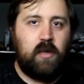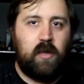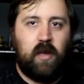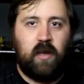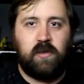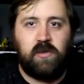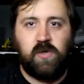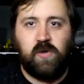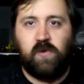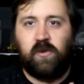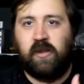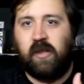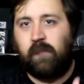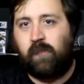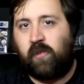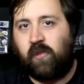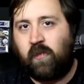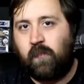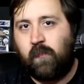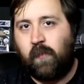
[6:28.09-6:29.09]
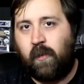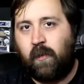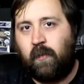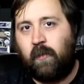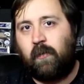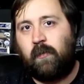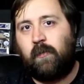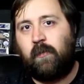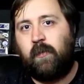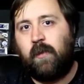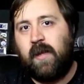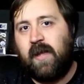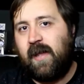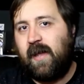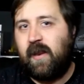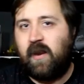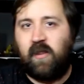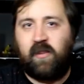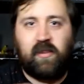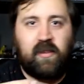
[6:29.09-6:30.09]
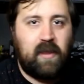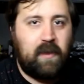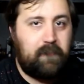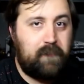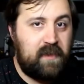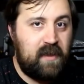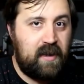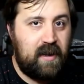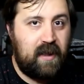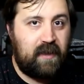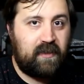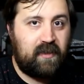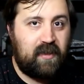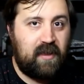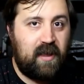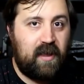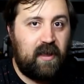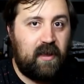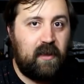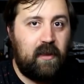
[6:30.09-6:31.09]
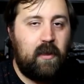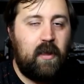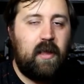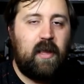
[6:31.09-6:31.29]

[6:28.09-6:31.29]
and two steps tomorrow and a step the next day